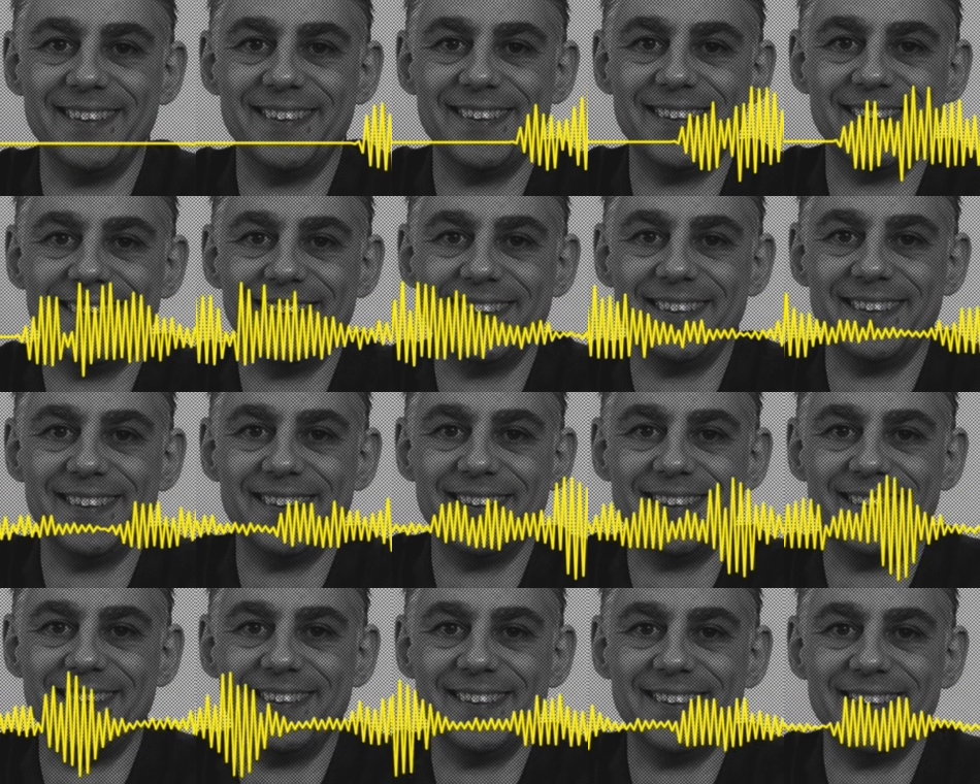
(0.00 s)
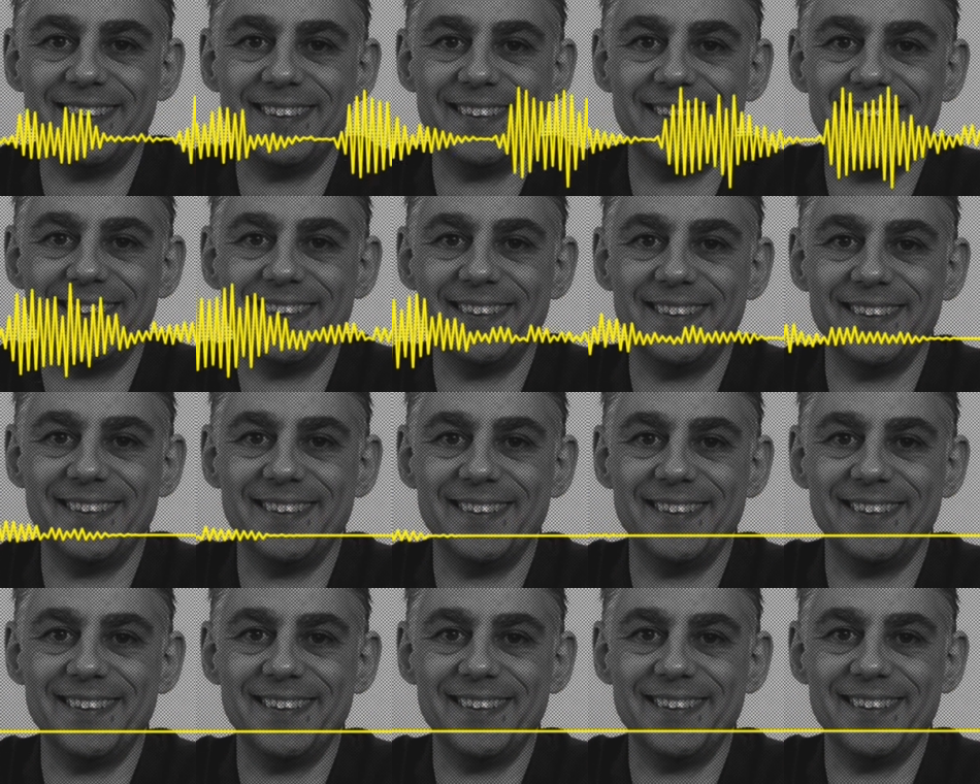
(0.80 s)
But actually what they'd done
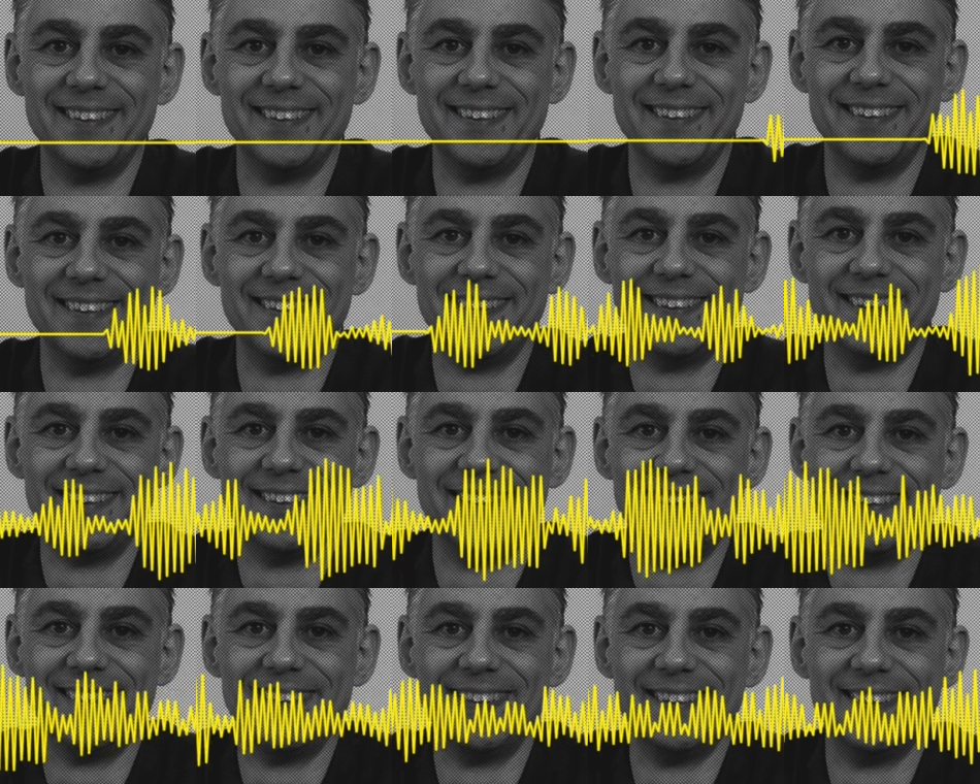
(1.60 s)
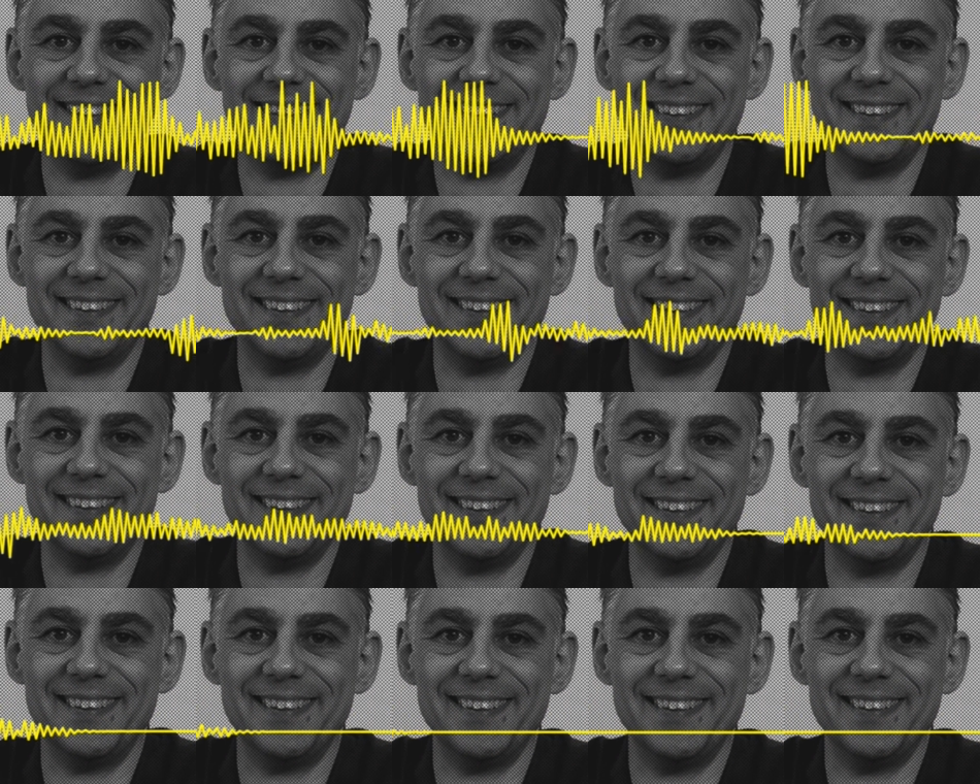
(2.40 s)
is you go down the left
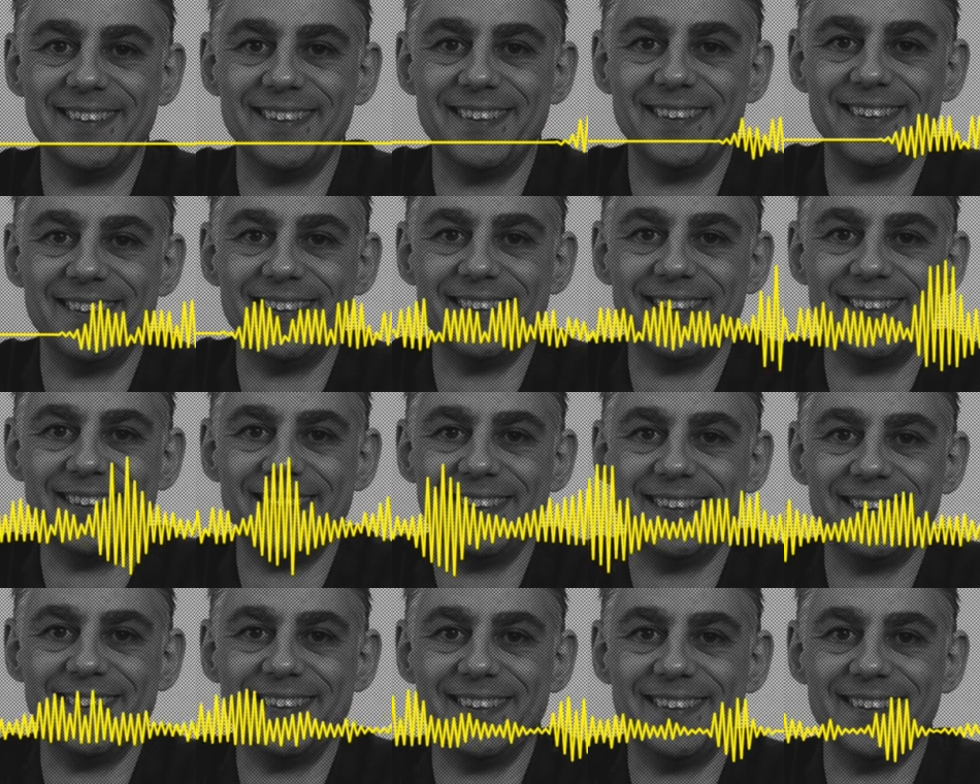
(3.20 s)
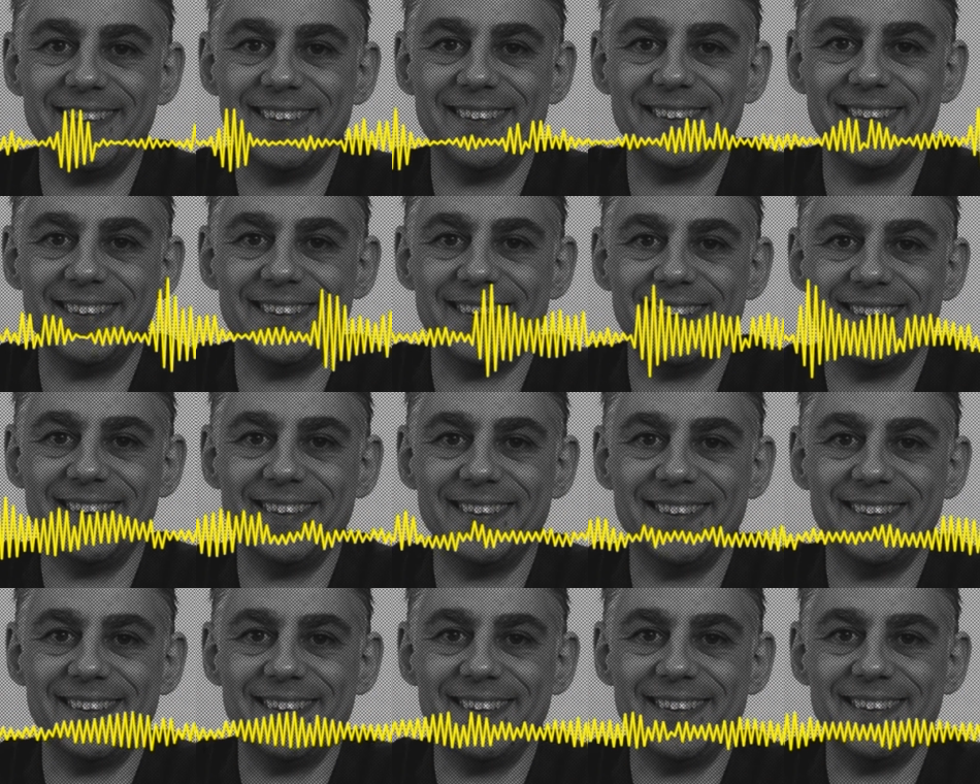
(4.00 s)
column, and then that actually
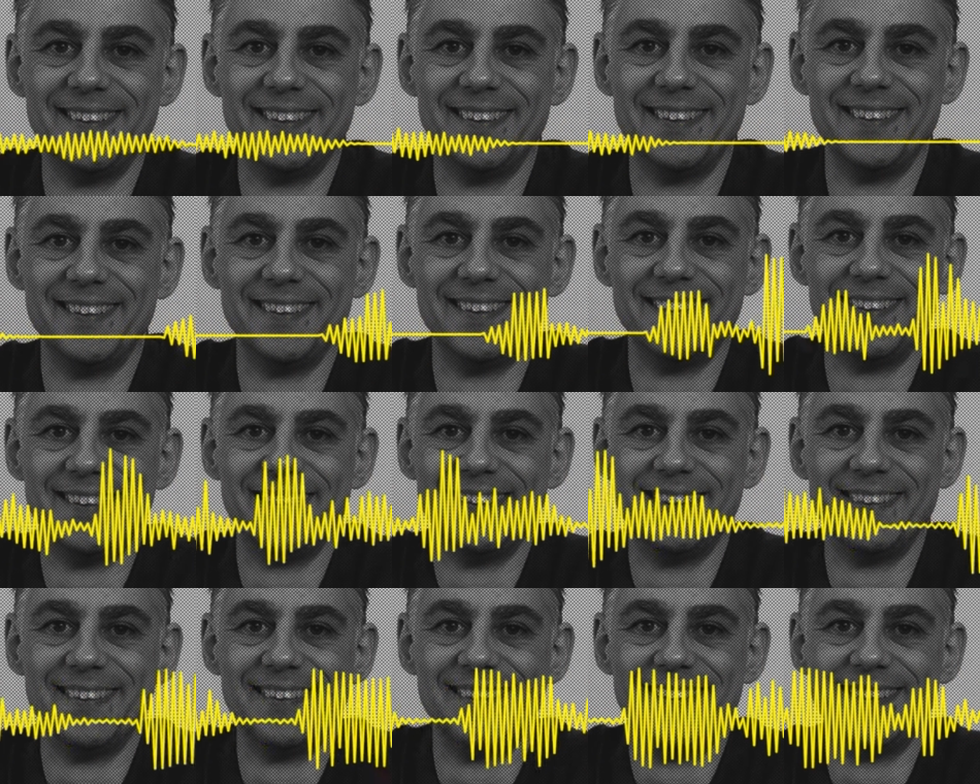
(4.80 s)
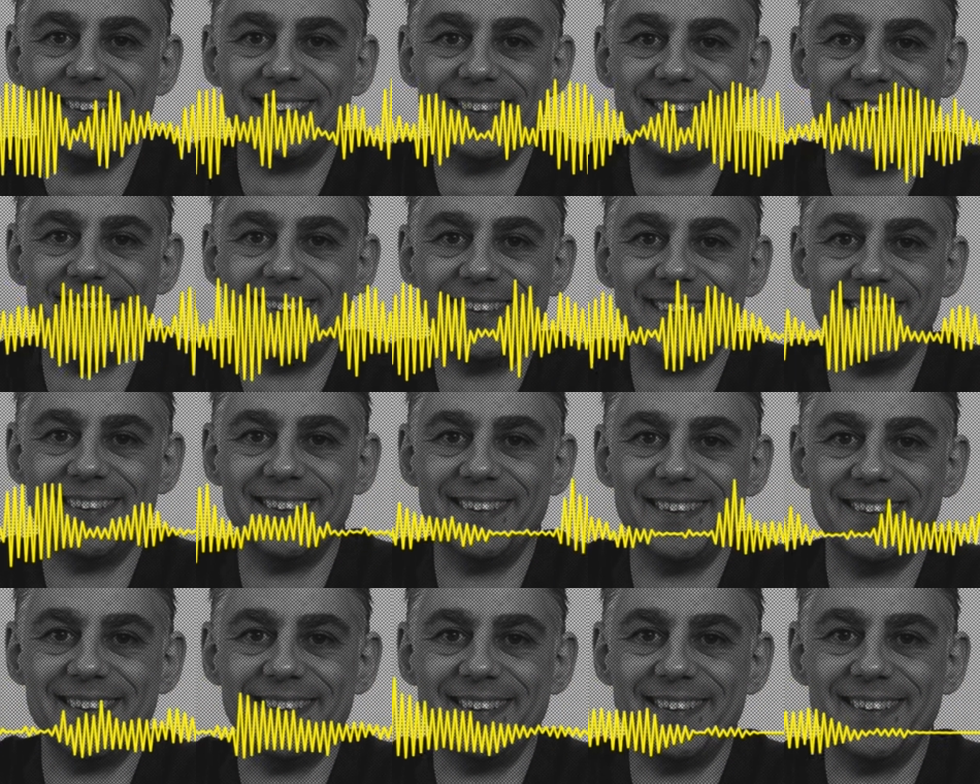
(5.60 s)
continues about a third of the way down
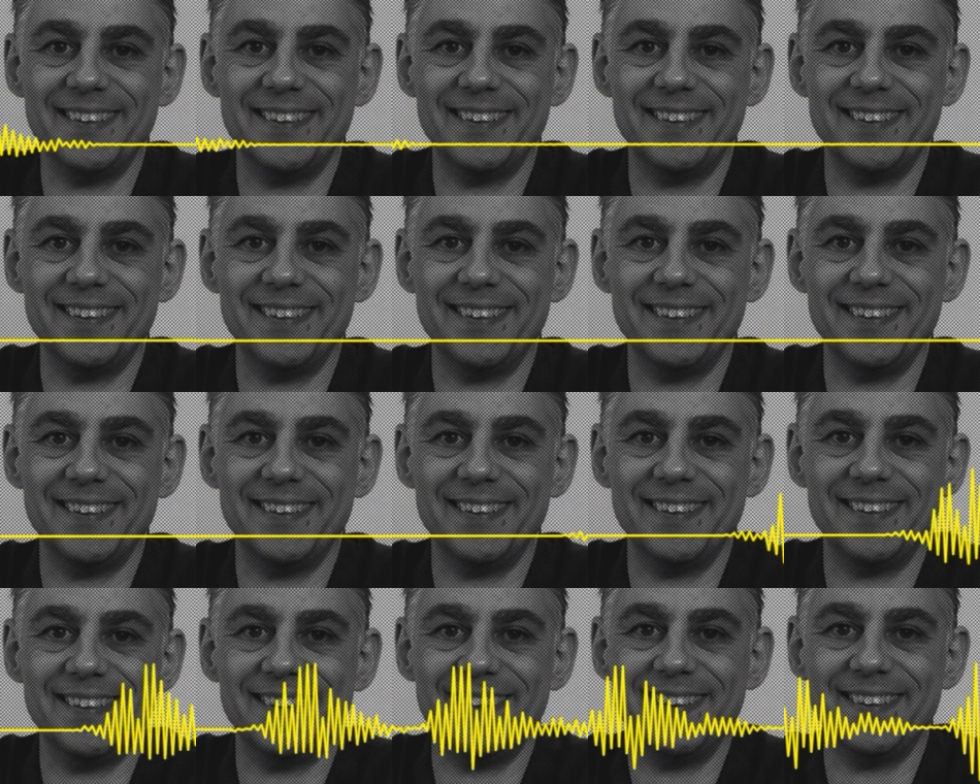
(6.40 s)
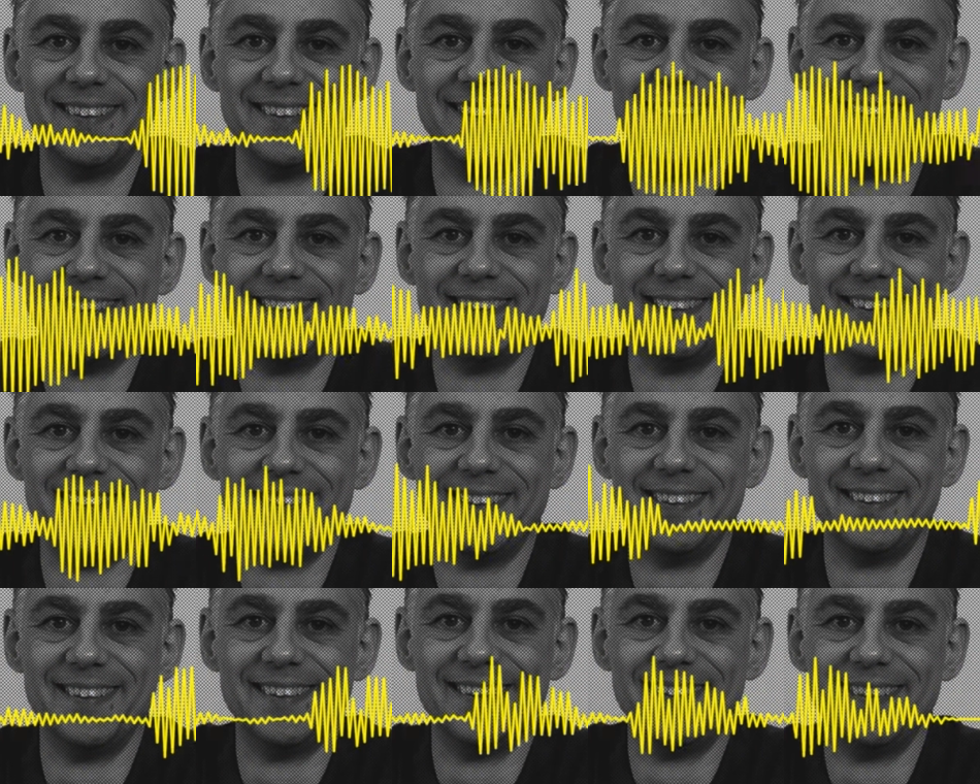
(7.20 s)
the page. That's the end
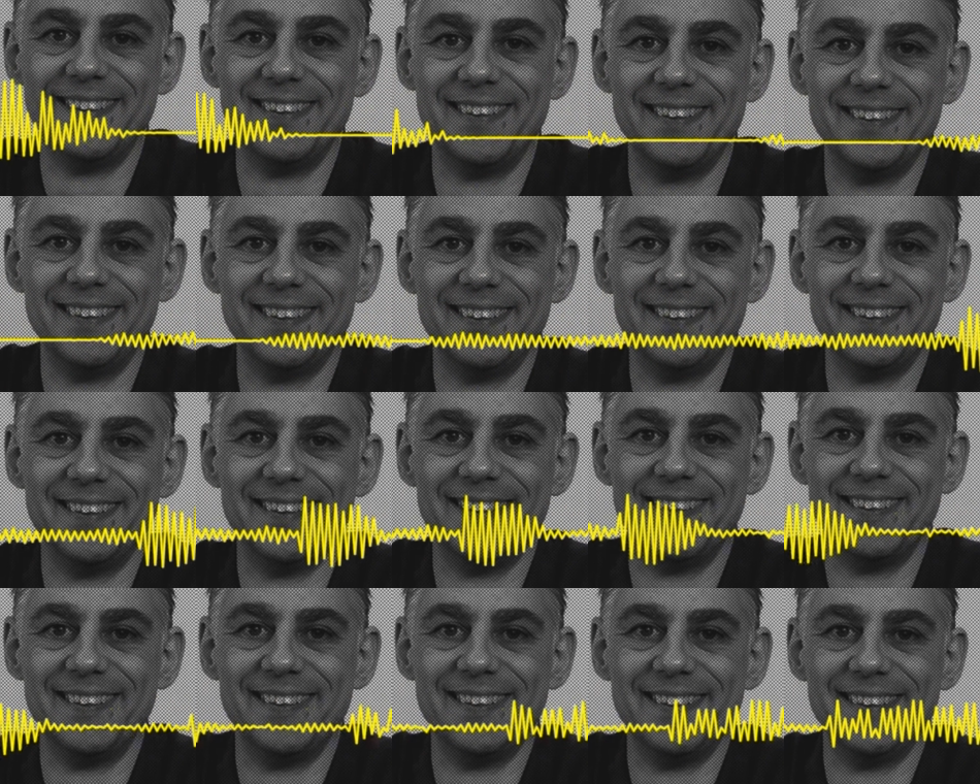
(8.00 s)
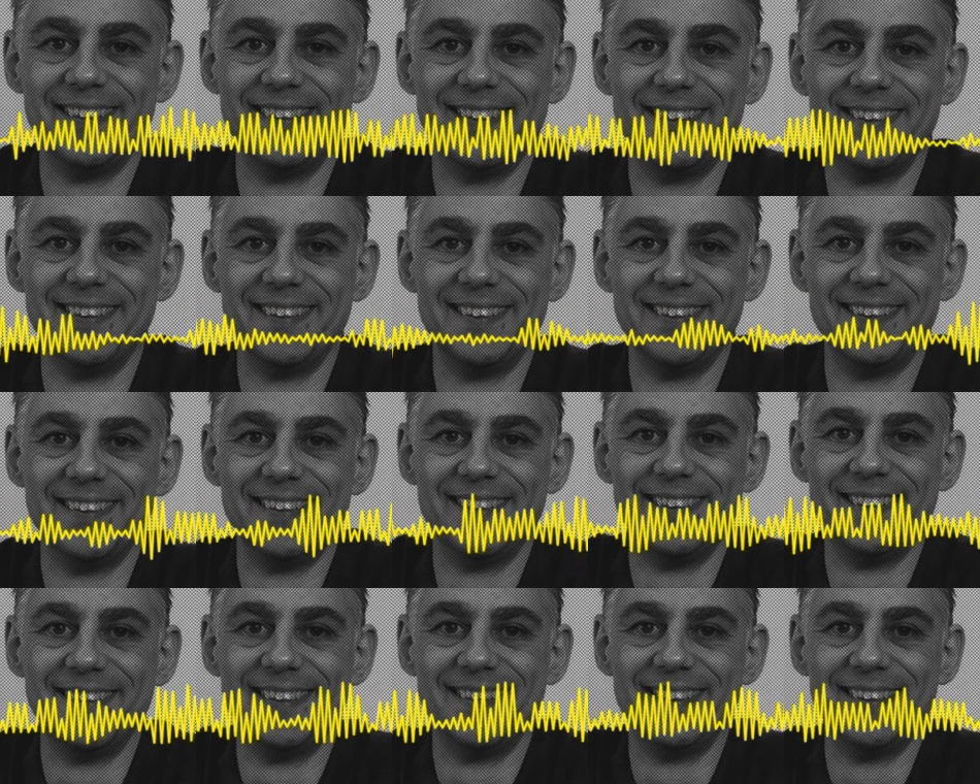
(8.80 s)
of that section, and then it
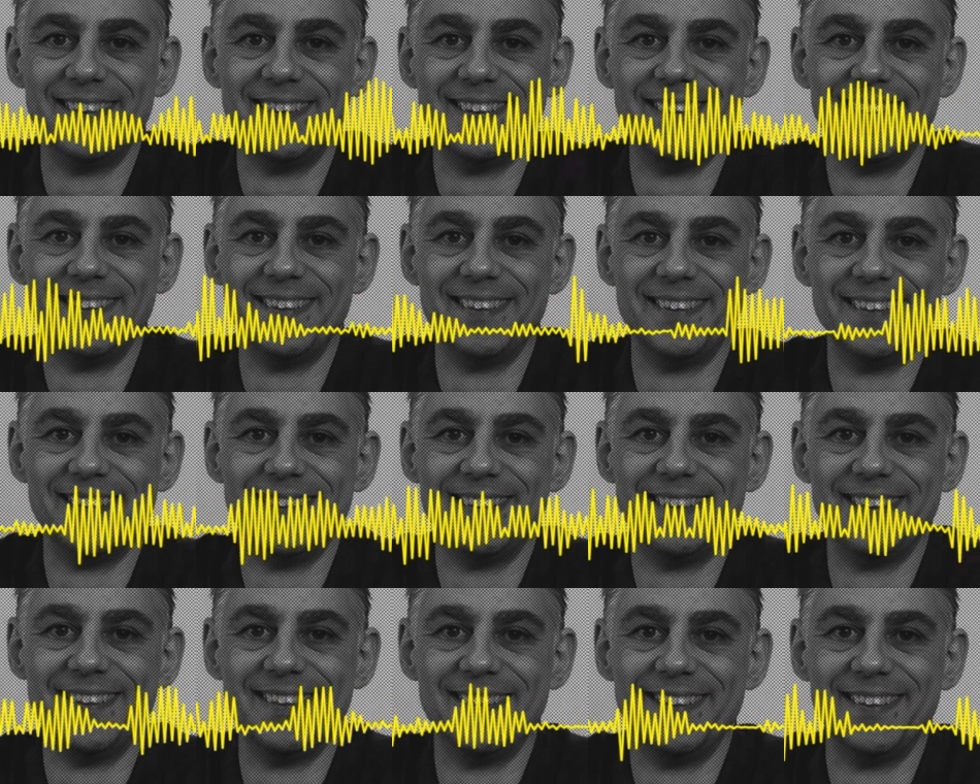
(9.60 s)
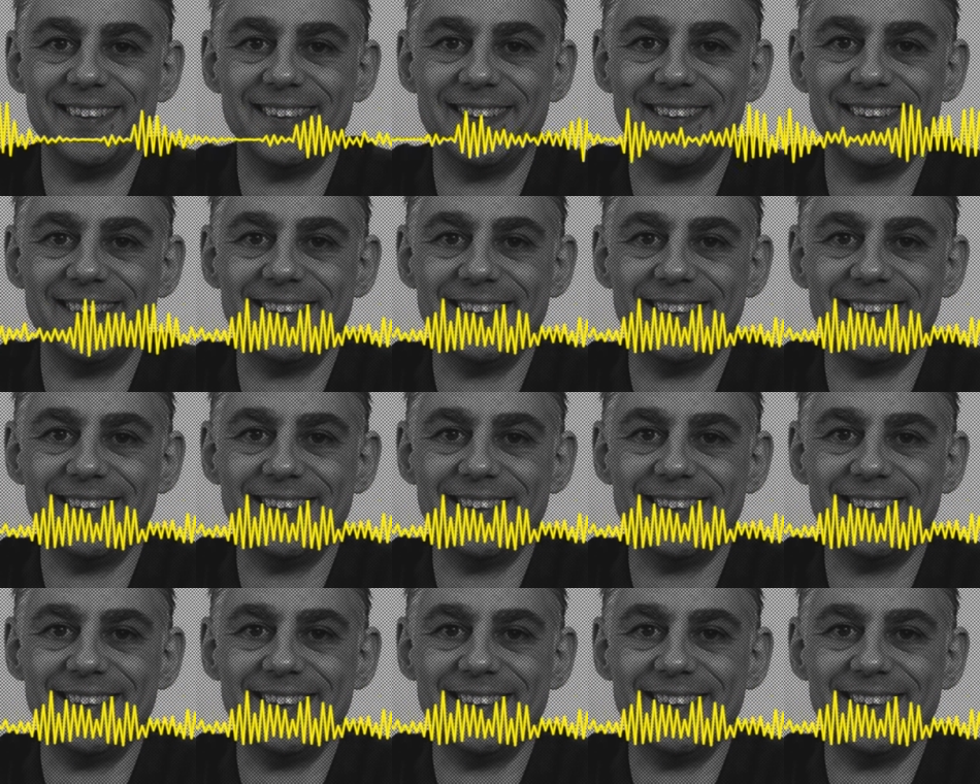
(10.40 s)
continues on the right column of that top.